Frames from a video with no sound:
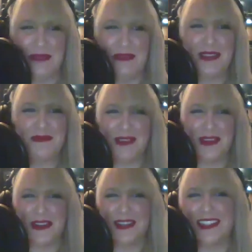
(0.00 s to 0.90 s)
My
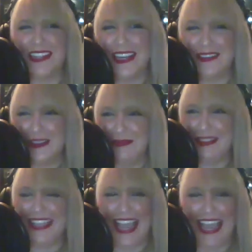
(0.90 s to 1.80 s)
computer doesn't like what I'm
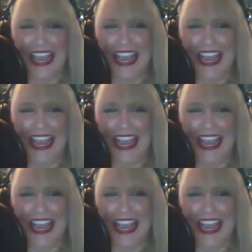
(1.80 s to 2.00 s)
saying.